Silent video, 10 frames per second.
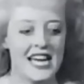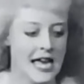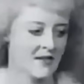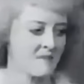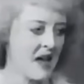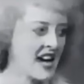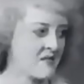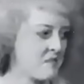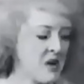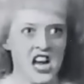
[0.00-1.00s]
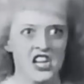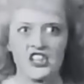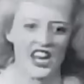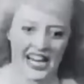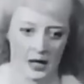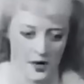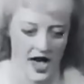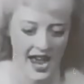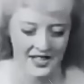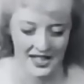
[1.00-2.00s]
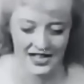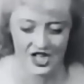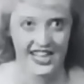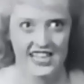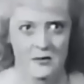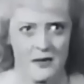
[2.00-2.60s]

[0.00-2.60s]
The marriage faced problems from the start.